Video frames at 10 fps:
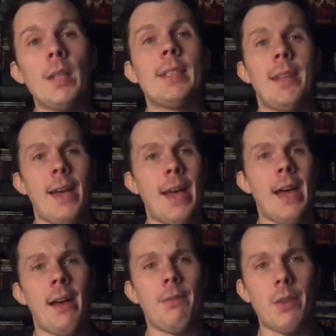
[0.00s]
to
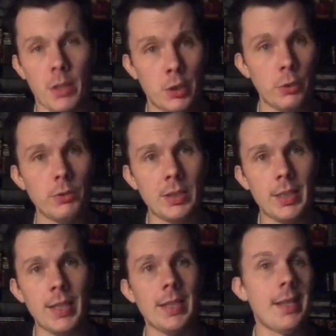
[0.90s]
have a nude
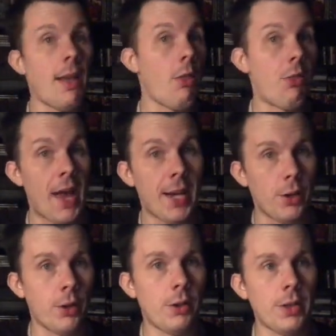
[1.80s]
scene that
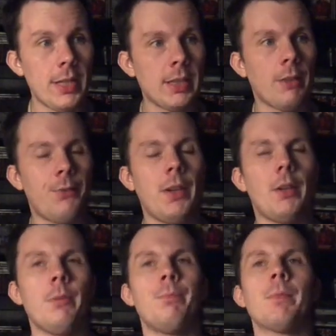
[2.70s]
early in the
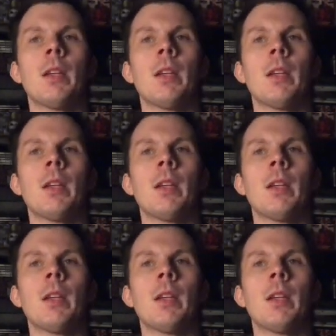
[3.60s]
film